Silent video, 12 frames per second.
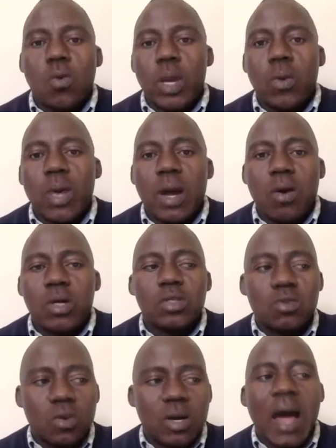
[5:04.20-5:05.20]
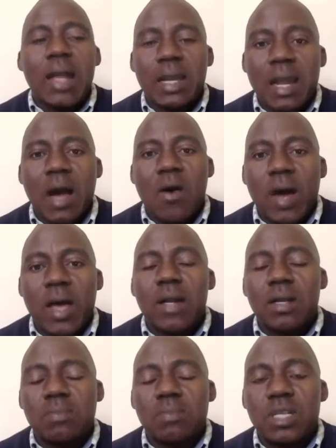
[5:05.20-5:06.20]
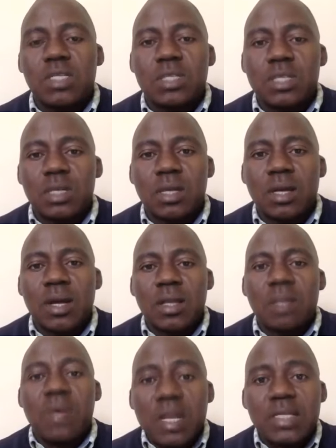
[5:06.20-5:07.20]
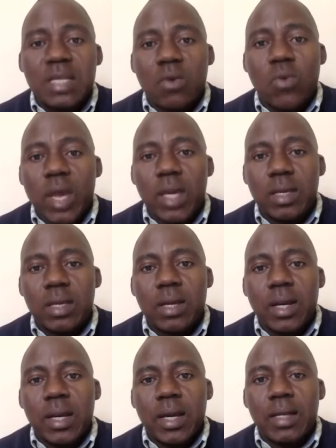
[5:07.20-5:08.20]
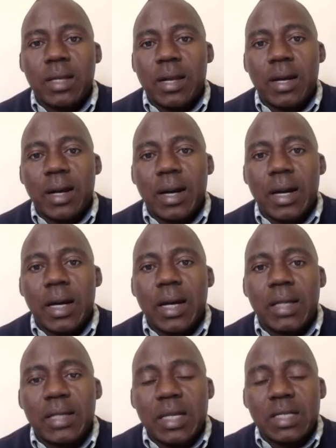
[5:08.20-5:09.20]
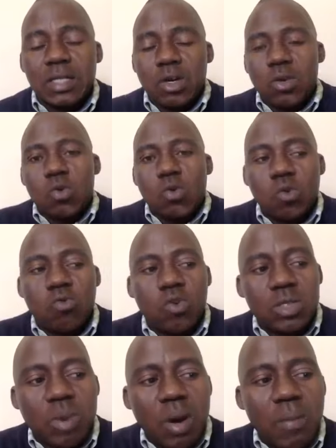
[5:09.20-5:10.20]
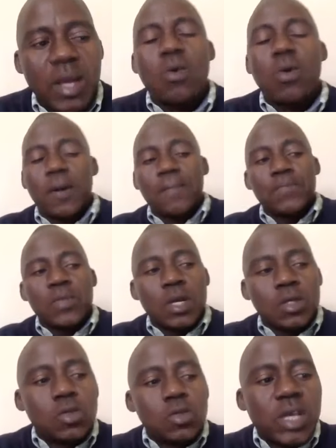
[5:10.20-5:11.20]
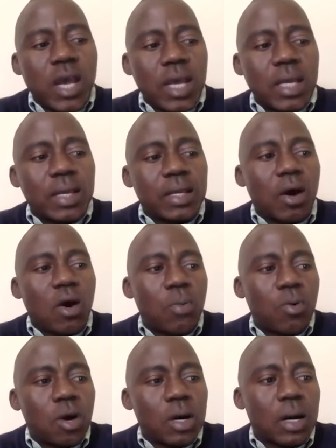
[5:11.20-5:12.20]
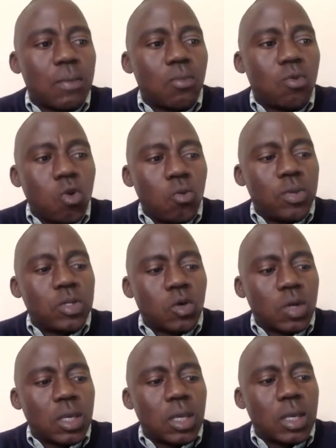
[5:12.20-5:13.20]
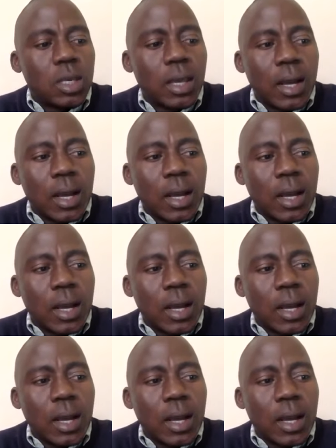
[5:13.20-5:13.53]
we are going to run our health ministry the military way, and it doesn't look good for Zimbabwe. Anyway, today in our program, we'll be talking